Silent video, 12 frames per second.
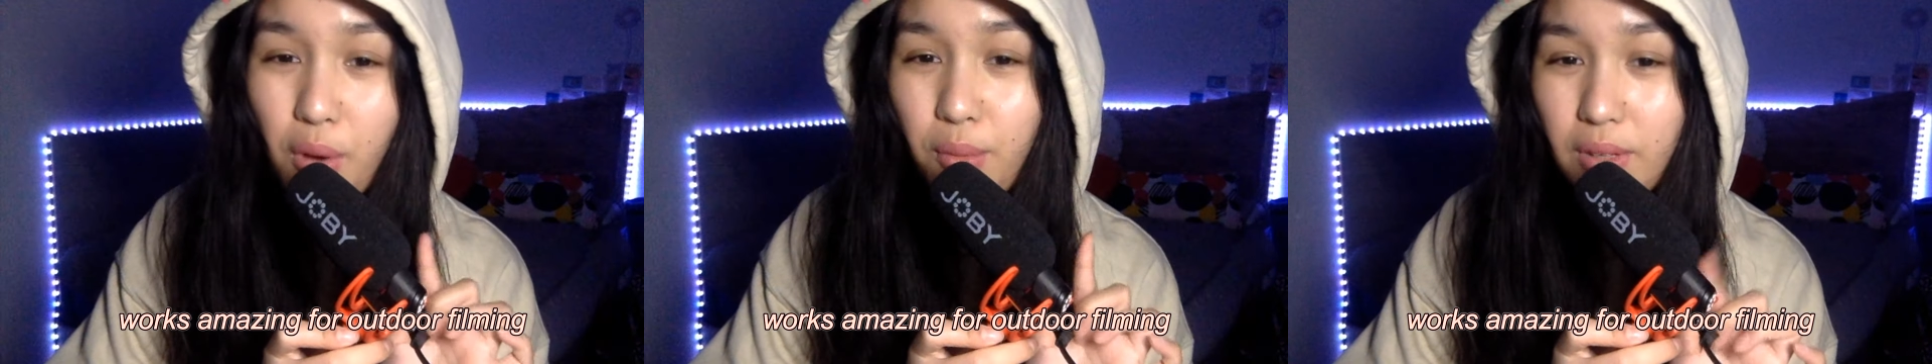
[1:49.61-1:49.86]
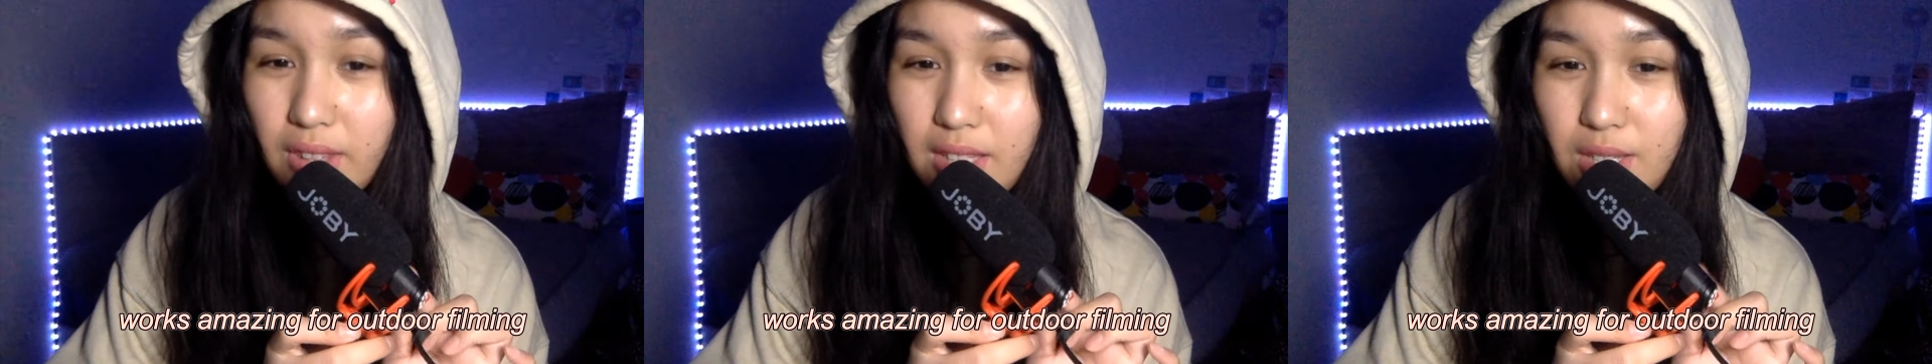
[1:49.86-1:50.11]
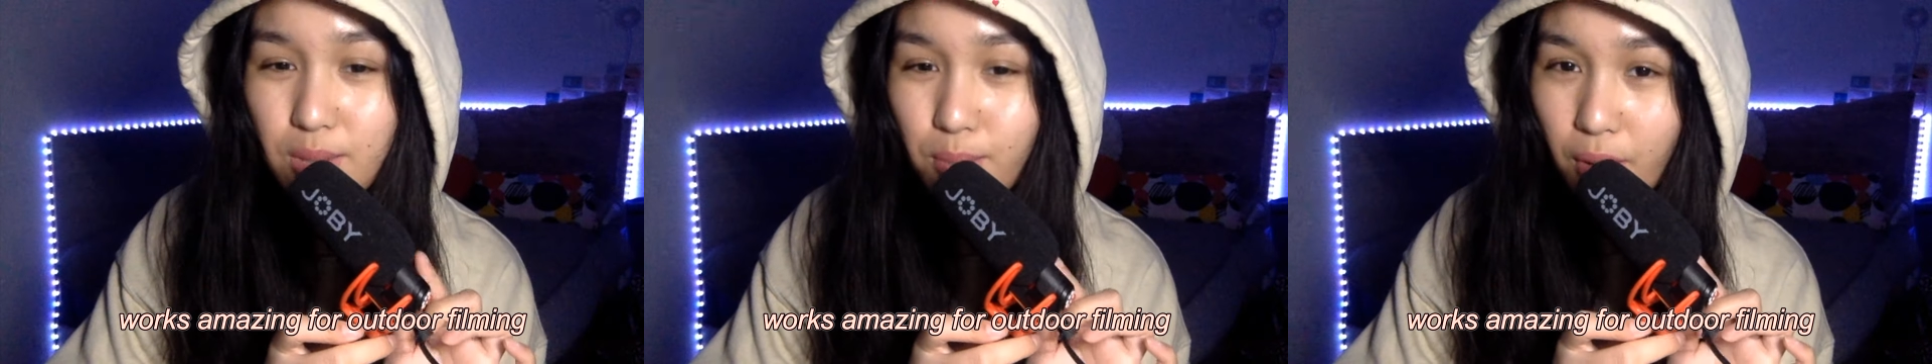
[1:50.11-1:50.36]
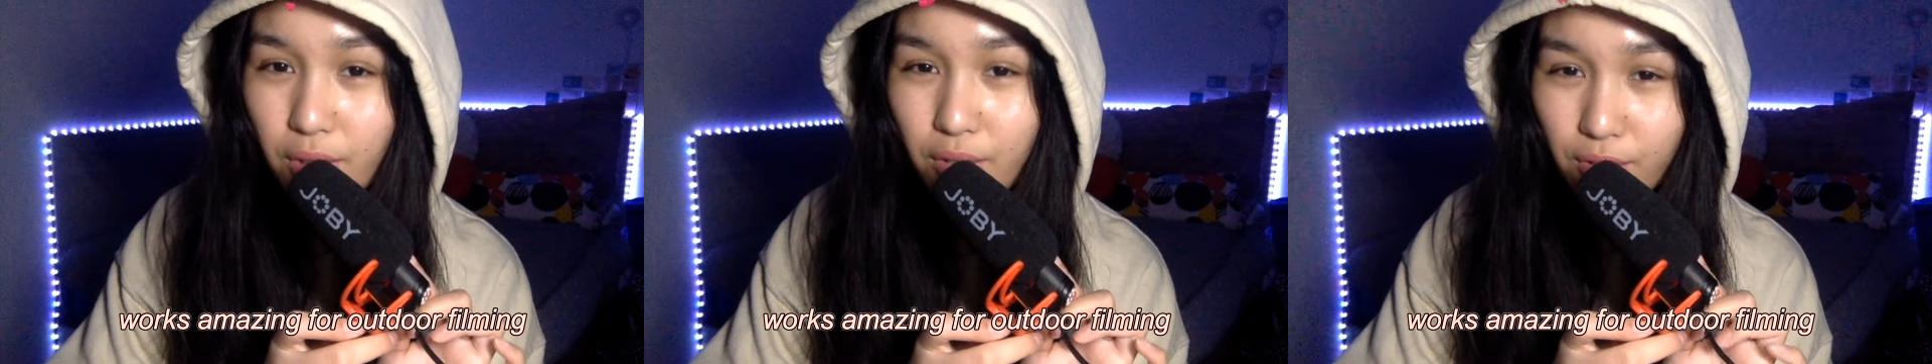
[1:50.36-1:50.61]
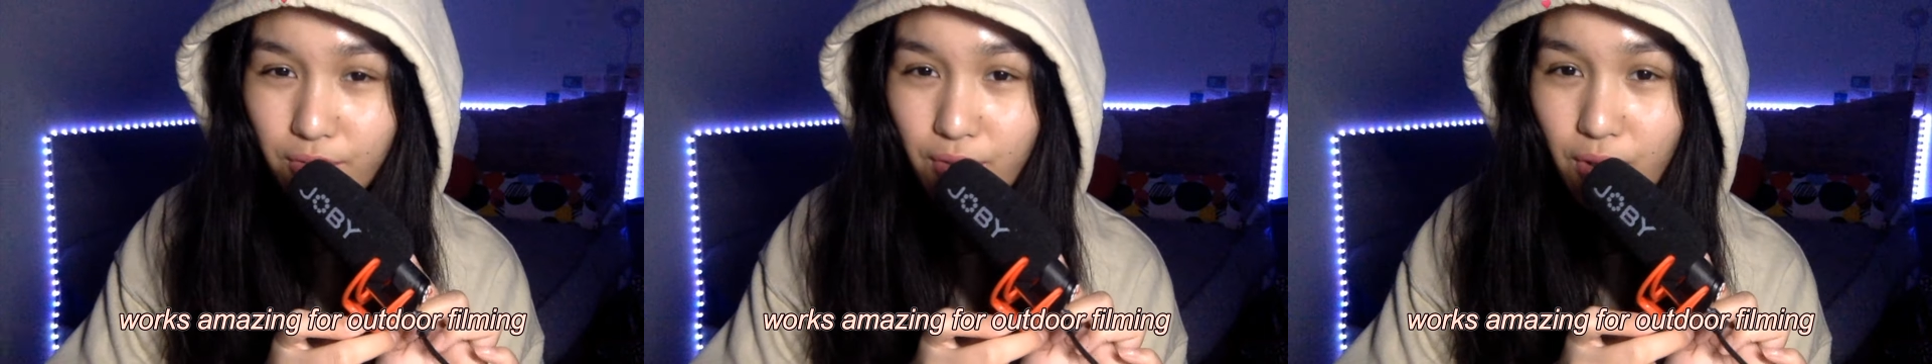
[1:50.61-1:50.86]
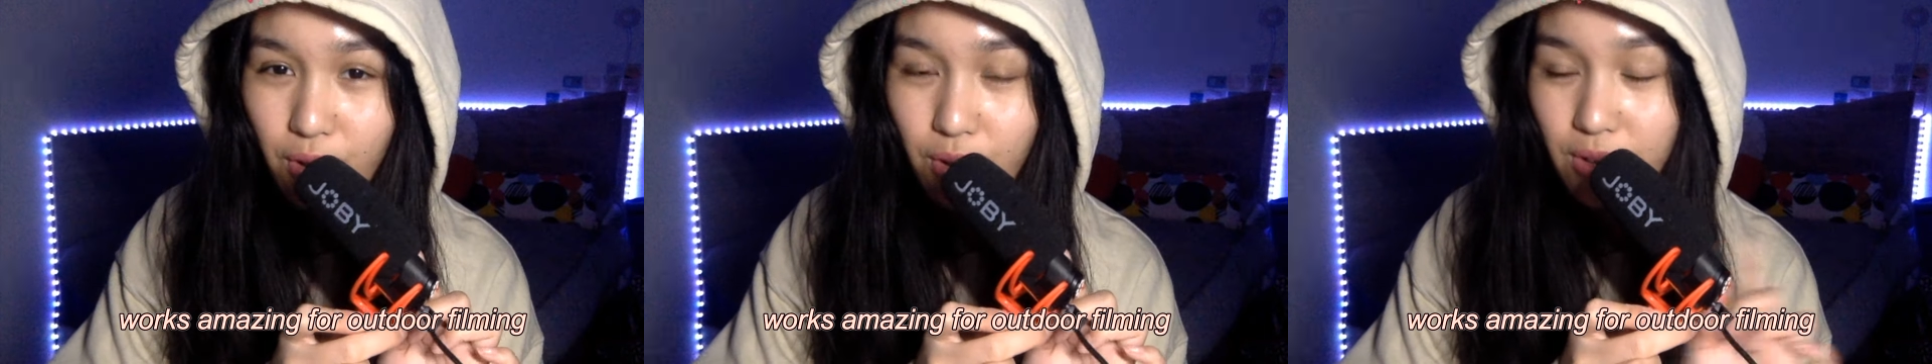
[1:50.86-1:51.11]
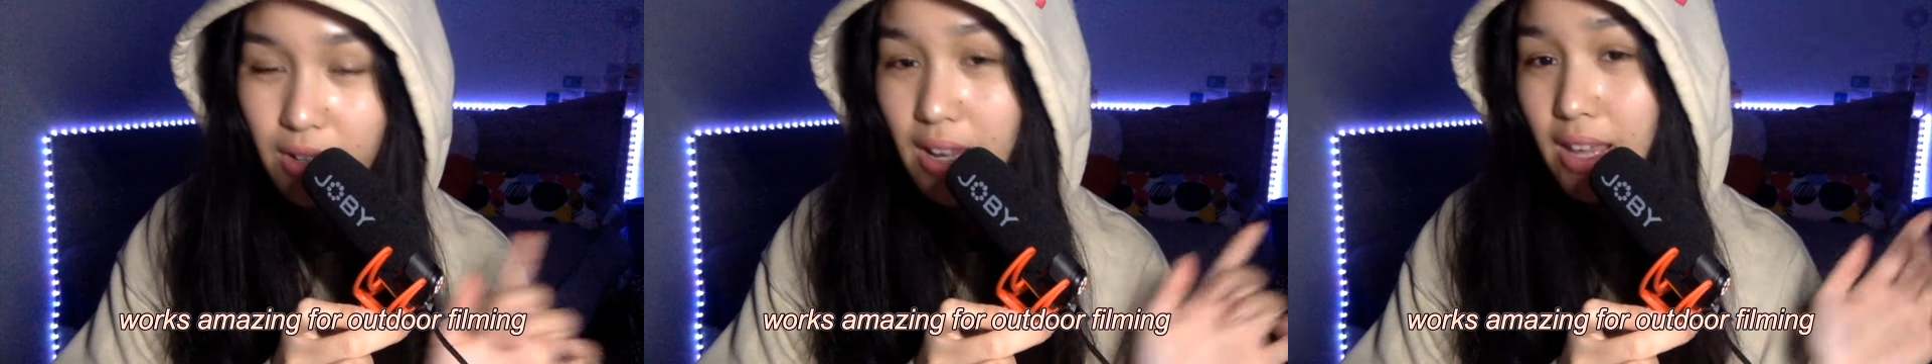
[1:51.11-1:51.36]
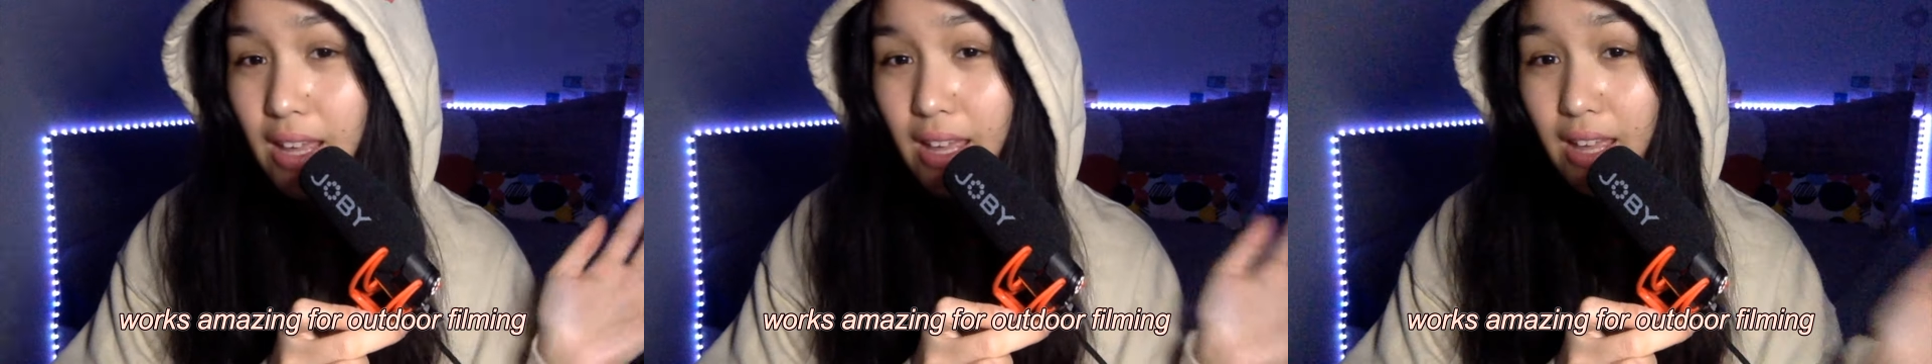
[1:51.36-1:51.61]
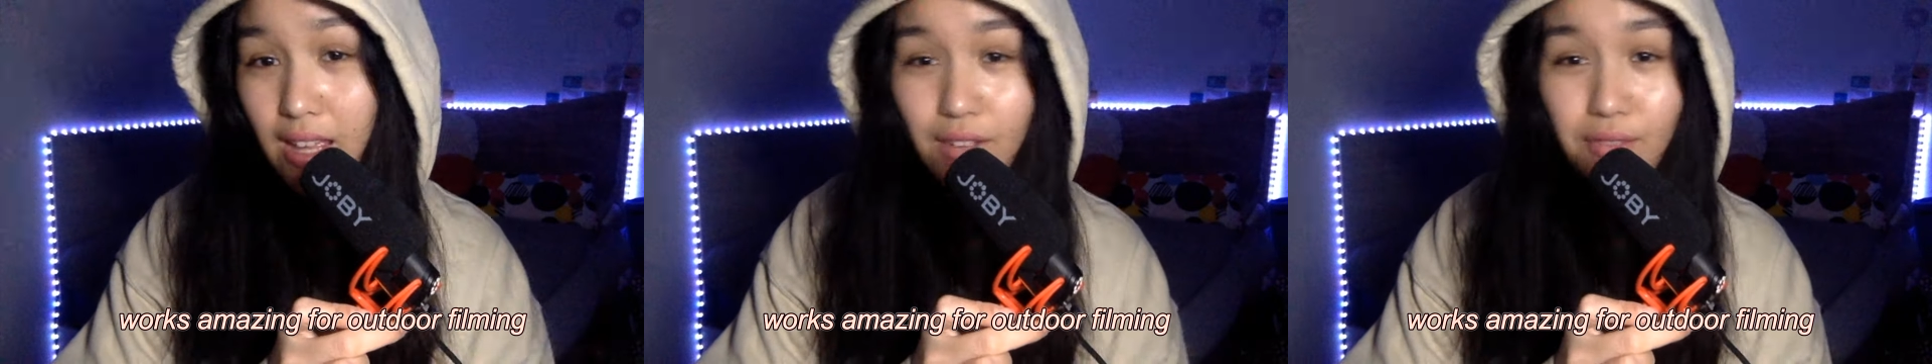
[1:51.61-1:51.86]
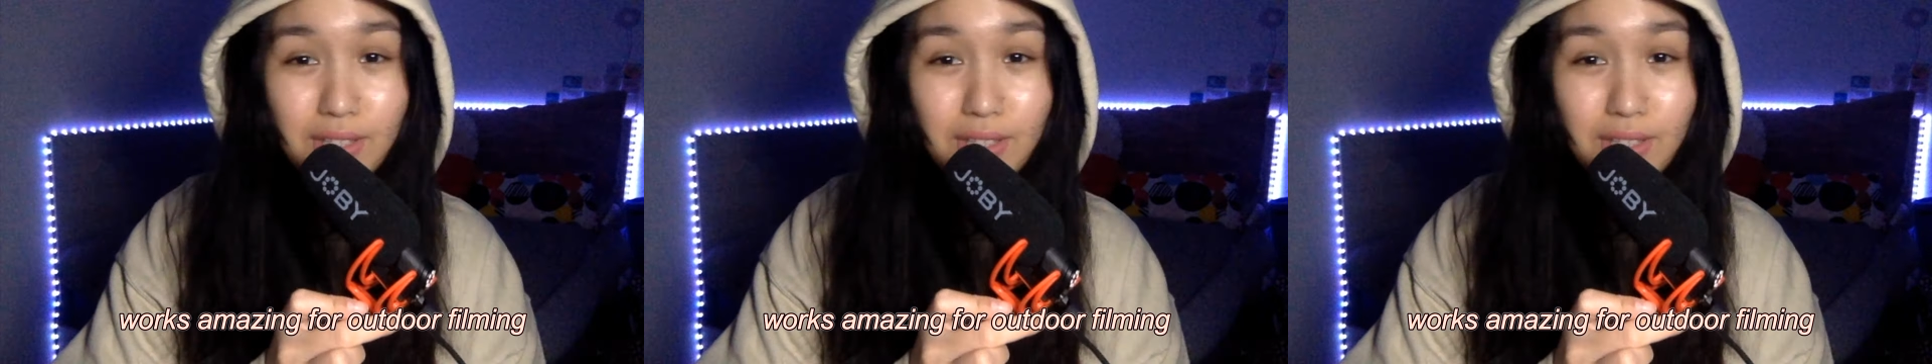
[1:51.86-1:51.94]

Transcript: With this microphone, if